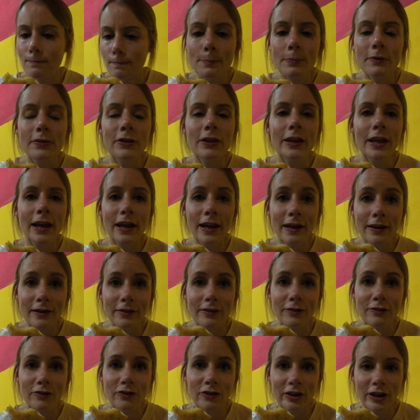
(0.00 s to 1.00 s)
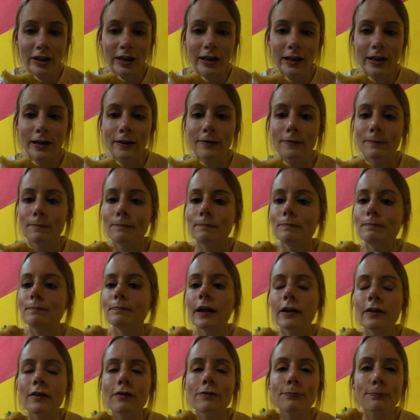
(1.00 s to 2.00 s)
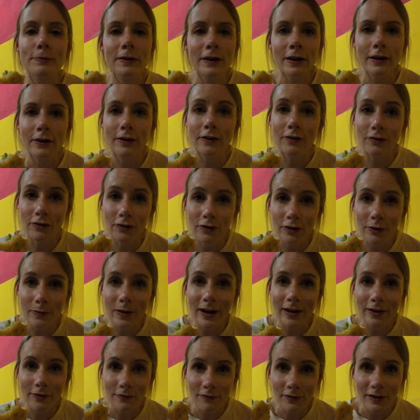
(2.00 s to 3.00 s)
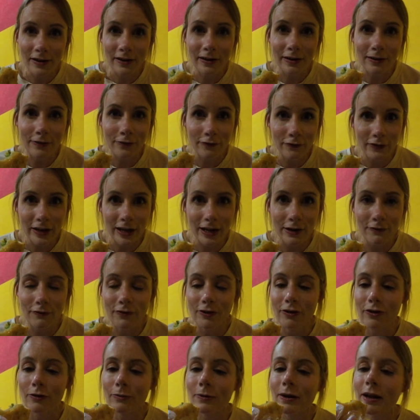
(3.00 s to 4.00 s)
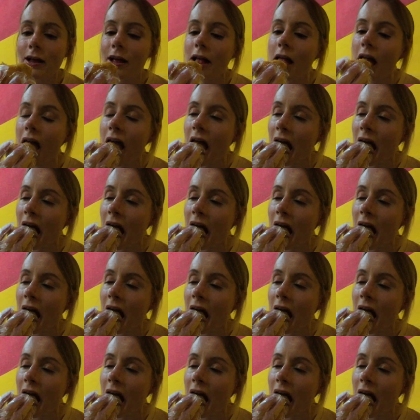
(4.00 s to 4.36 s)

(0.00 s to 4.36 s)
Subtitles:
But the egg and the chicken and the spring onions do add a really nice flavour to it.